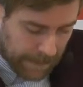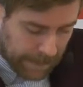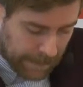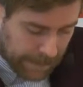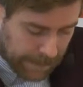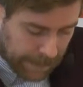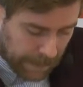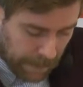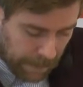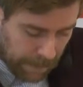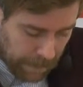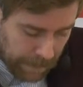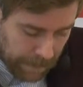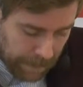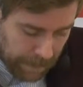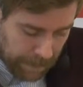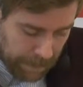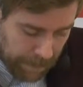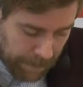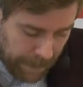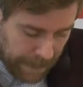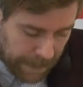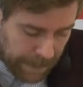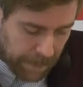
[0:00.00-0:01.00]
So,
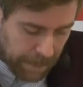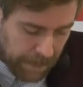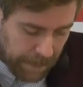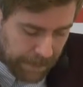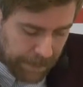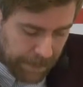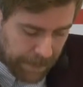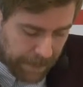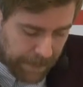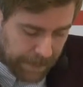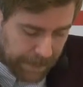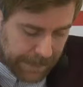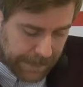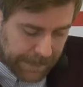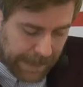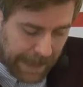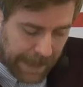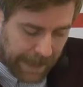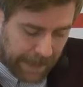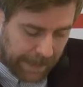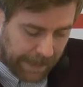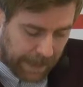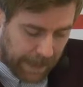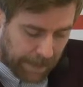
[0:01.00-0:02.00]
but Uber
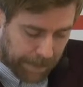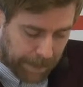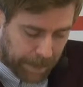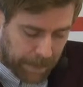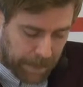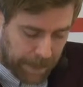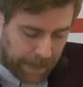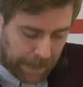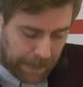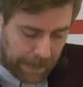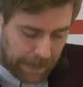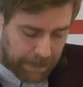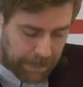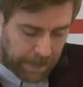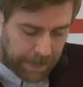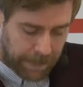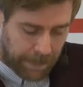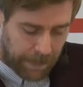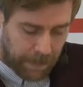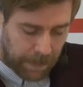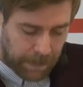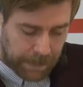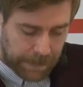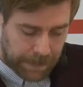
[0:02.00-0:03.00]
scaling up quickly, what
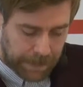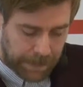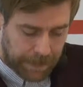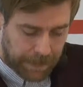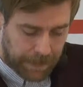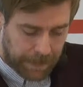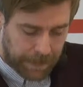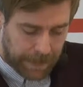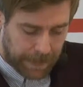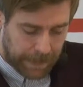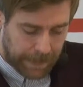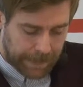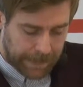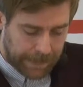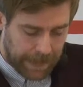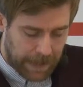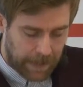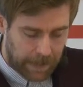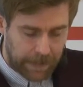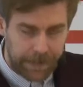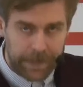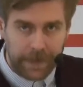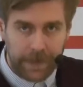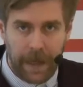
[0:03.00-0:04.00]
they're also doing is they
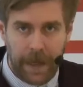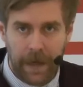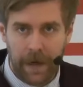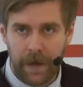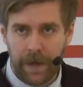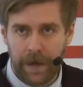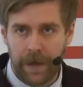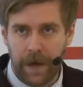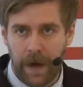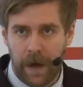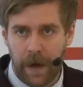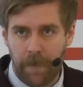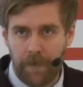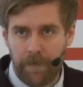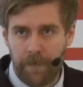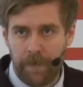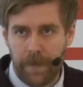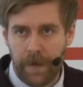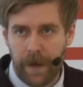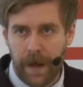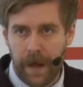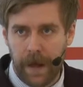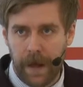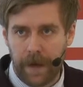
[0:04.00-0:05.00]
are scaling
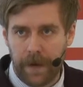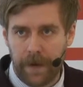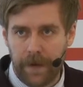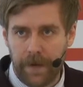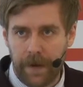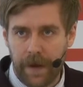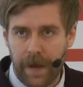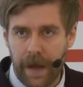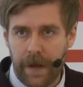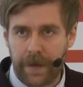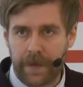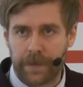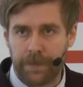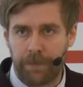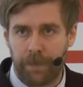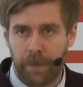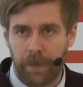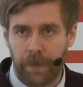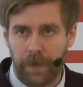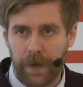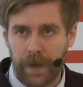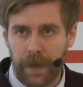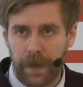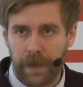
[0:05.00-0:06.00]
up and
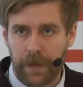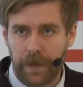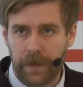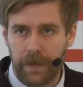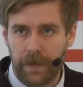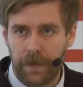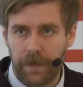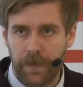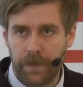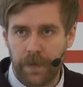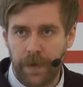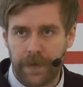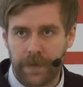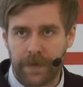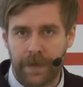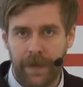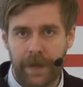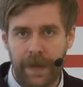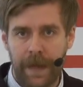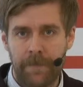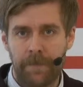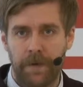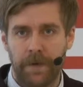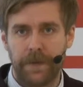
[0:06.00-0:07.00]
exporting US
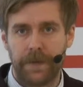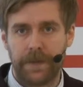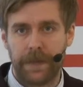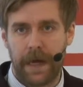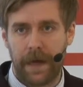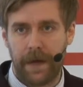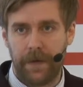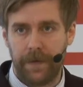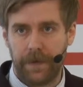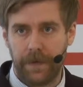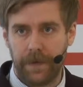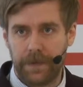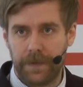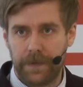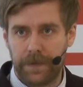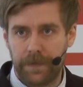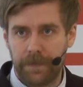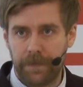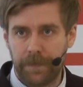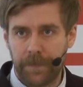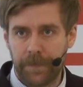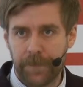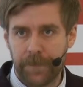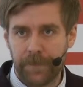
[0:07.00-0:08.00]
labor standards.
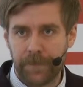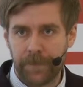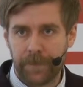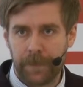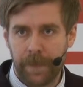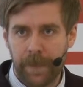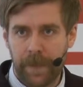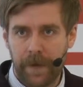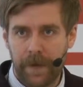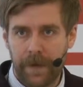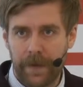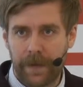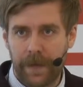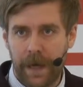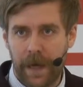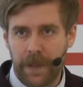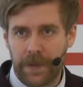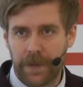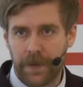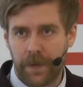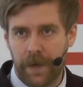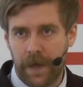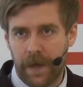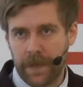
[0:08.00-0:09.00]

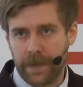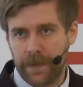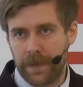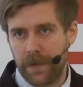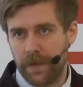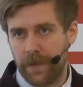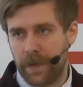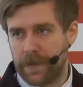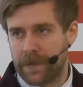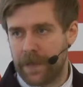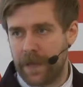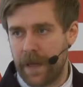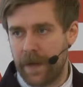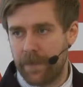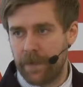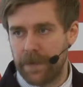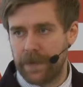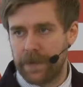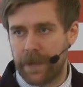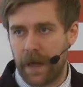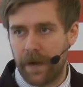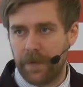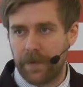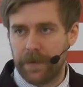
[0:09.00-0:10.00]
Casualized US labor
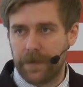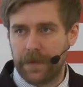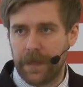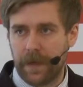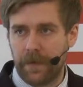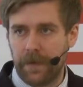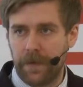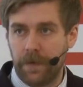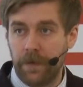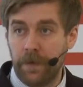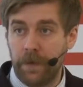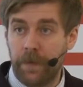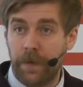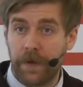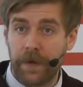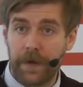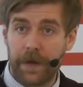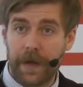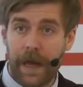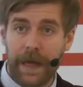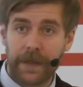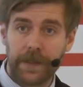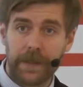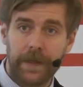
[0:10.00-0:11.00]
standards that
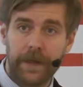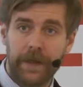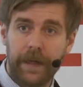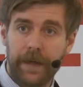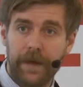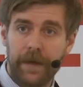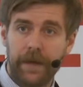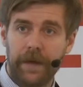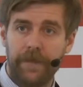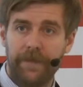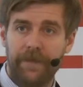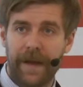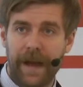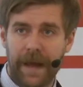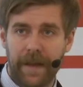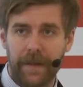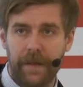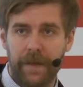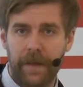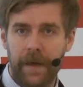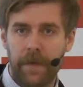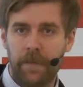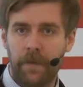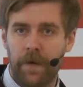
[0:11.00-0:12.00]
Uber actually didn't
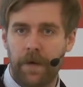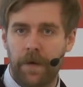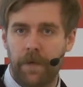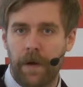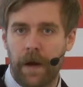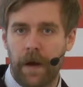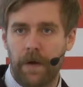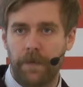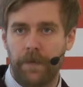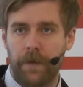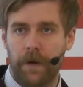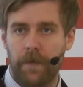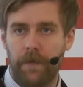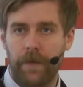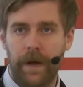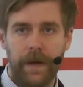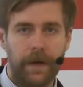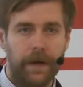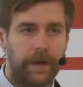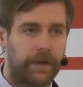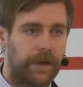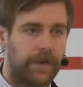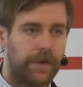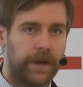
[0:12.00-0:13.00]
invent. They were around
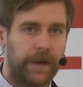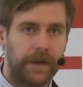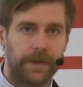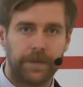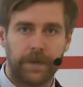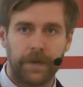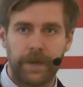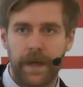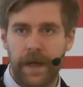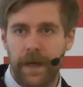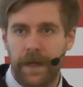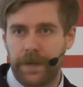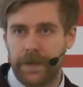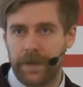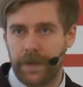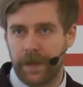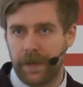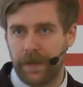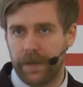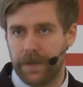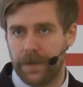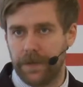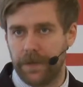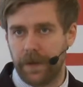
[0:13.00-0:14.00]
already in the transportation
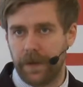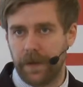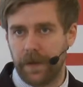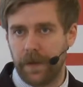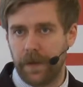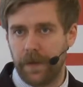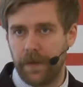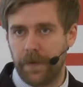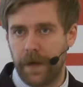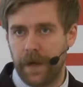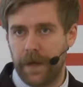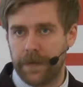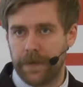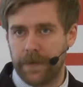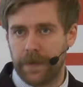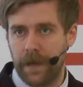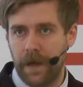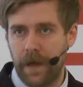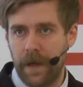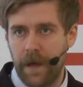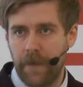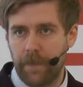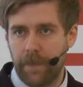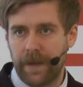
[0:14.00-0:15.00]
industry in the US.
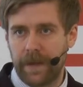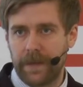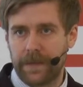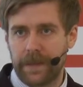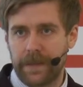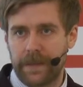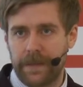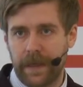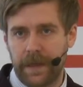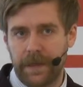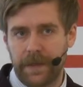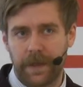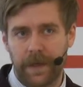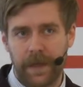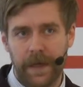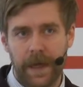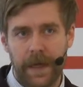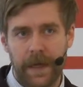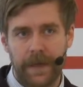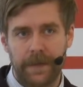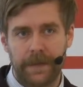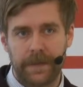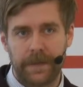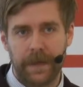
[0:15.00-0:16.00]
But this essentially
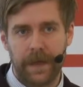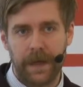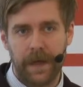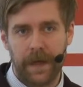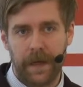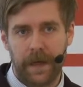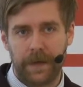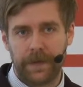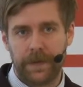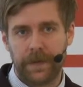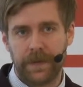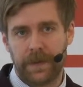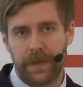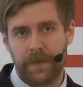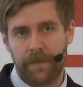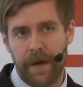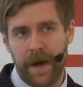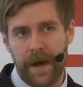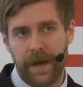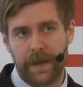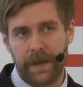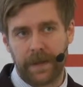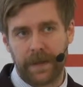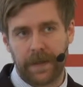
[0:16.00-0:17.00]
is a
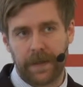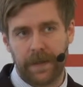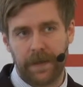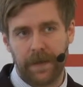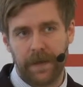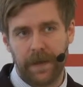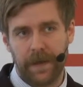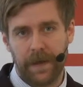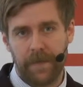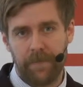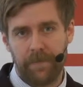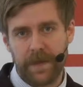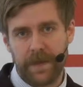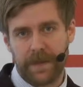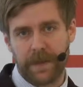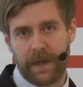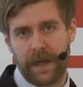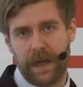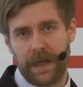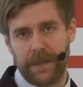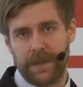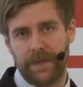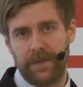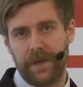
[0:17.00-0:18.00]
systematic
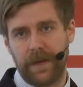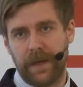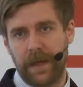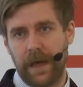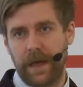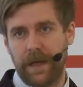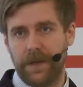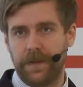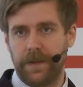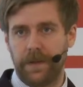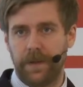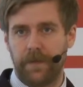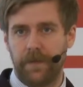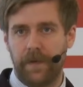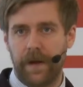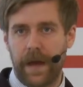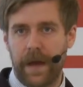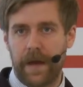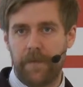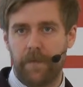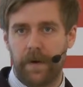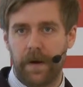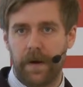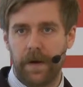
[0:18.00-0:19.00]
misclassification of
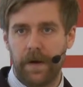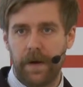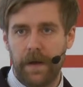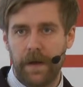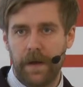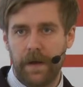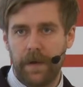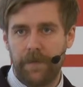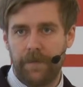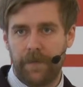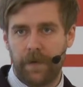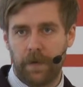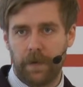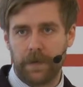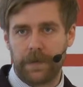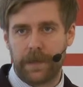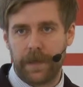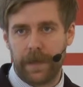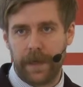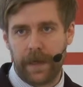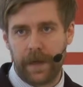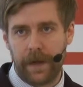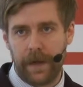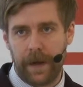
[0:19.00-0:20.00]
labor,
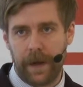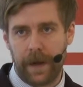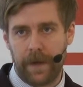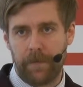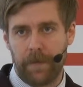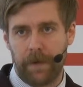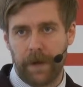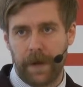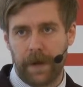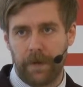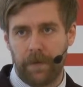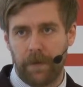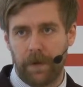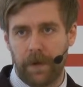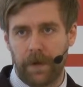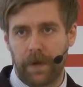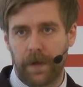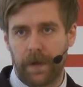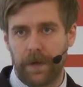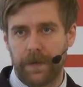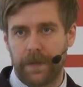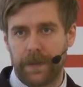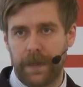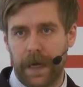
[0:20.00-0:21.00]
falsely labeling
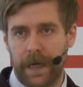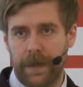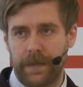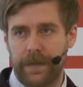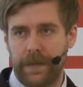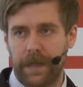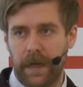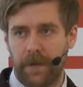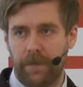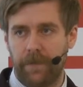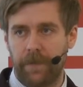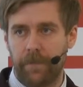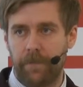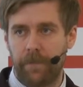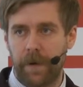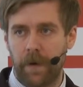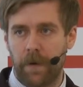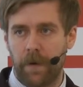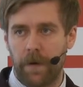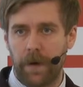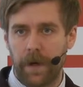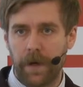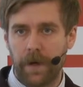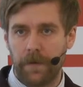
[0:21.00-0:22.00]
workers as self
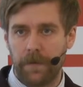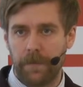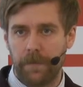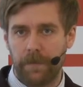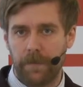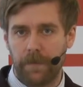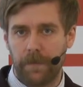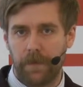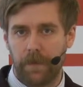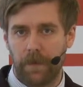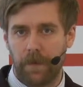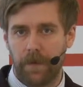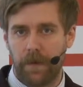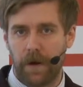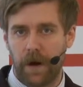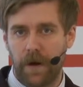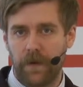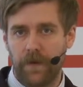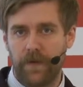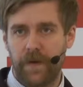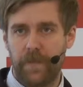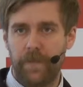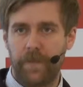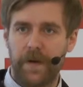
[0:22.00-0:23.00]
employed or
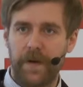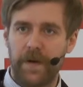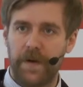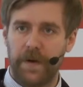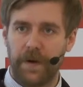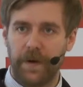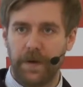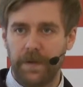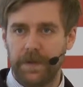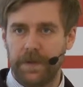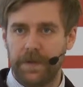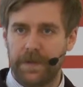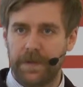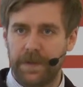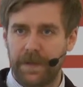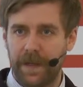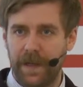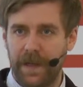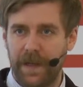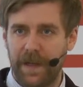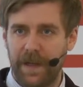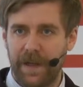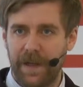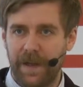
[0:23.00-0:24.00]
entrepreneurs
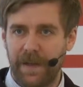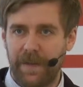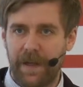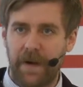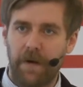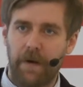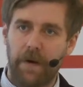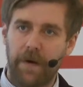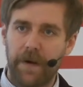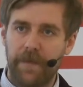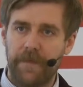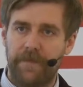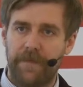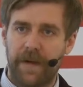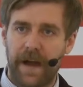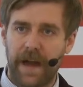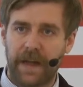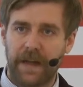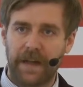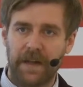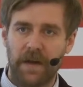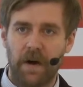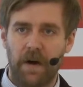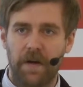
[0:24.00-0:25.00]
that are in
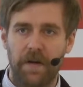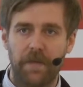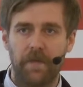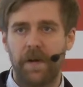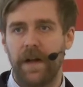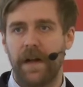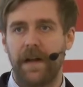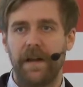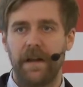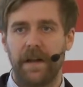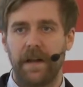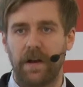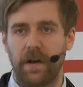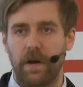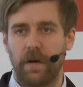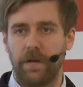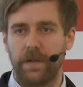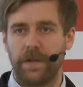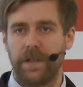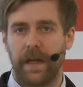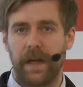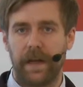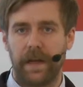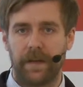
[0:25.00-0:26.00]
fact not really
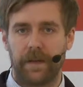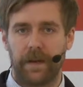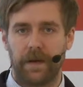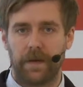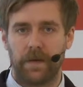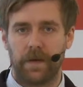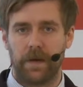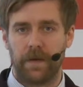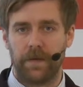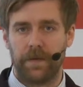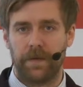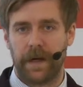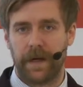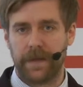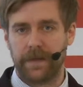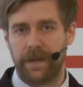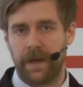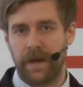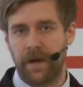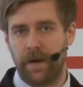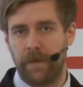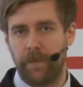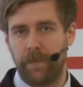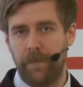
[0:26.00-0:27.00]
negotiating their contracts.
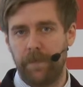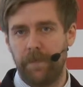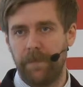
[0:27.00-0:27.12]
They are